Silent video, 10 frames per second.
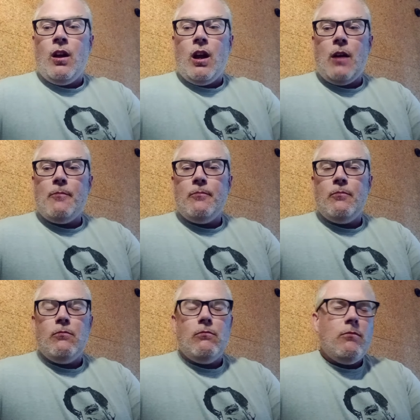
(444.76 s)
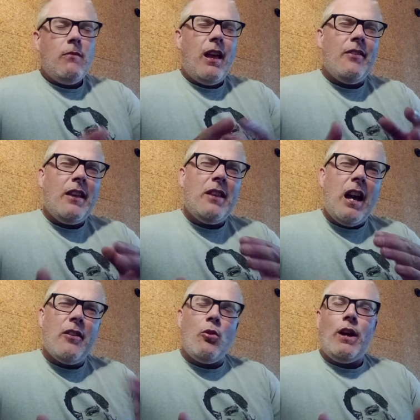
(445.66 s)
Um, and then the
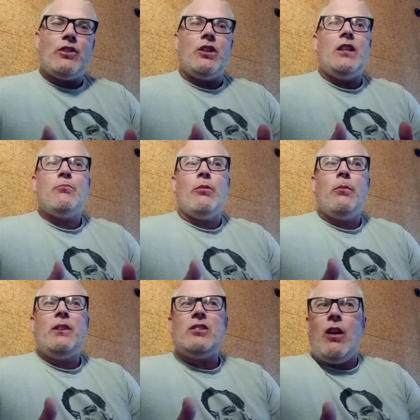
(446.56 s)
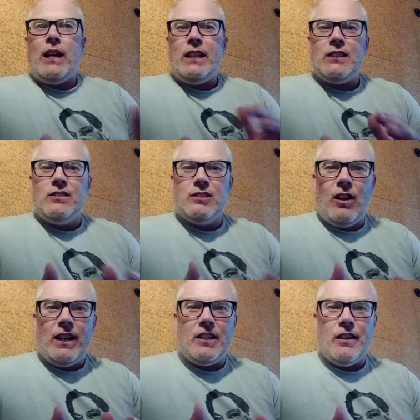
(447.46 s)
other question is probably slightly
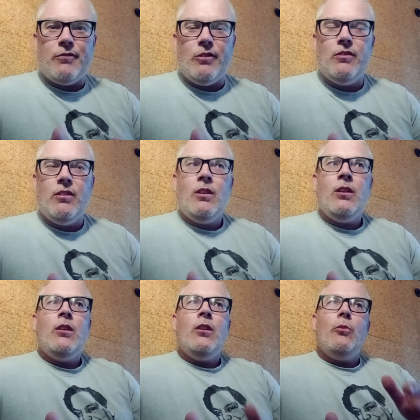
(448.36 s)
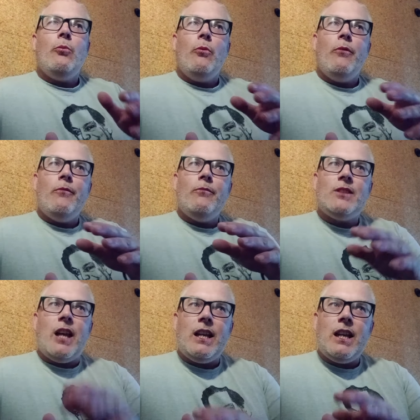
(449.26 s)
slightly different,
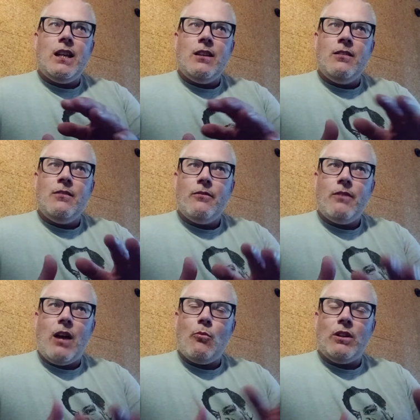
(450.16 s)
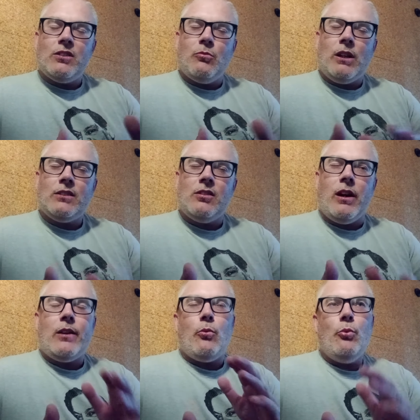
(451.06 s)
taking that one to one
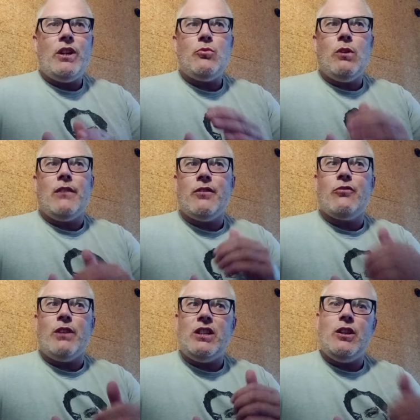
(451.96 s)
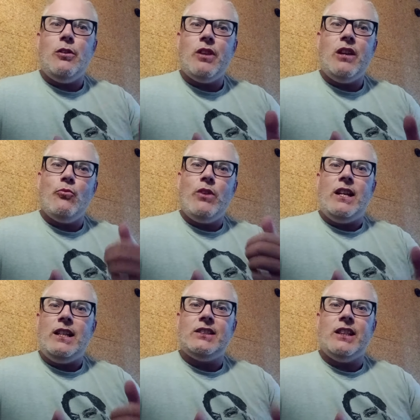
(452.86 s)
side, which one of the three do you think
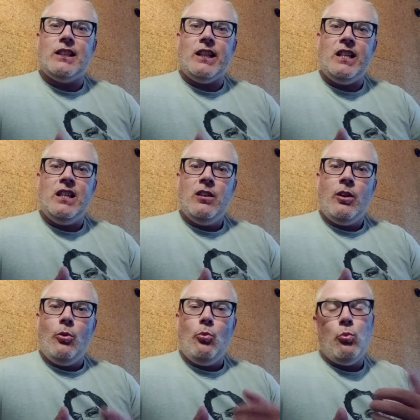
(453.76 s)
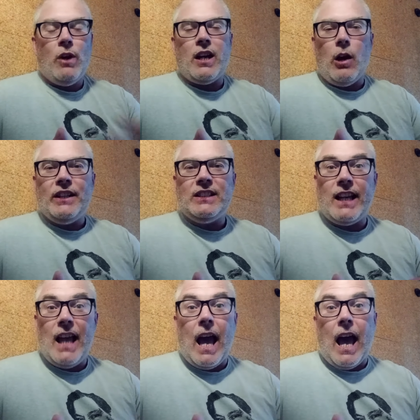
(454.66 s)
realistically we're going to
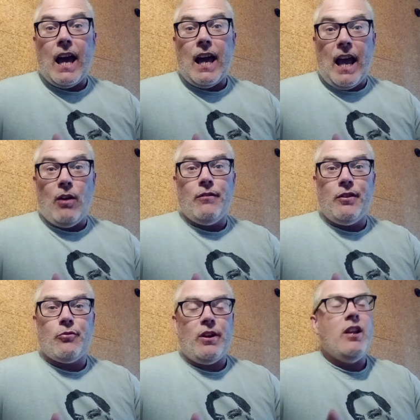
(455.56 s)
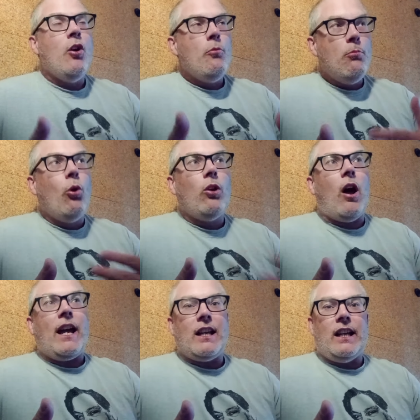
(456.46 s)
get out of the three? More
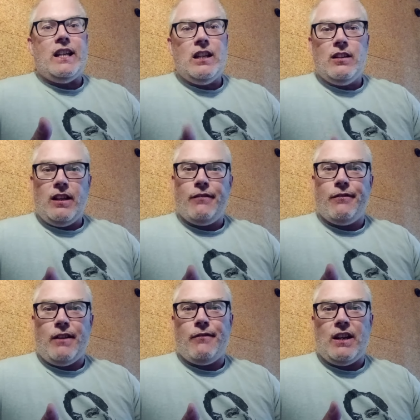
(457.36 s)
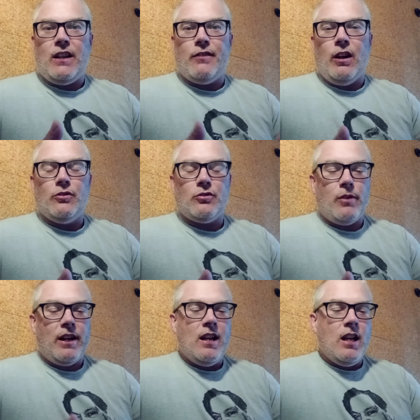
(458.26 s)
likely, if if any of those
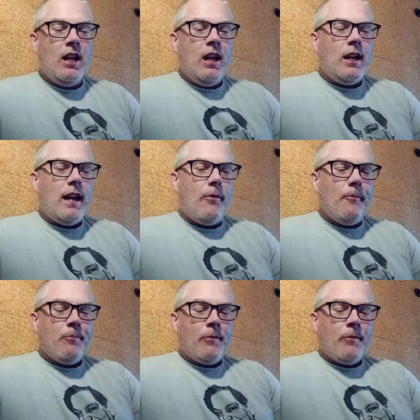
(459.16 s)
three. Now,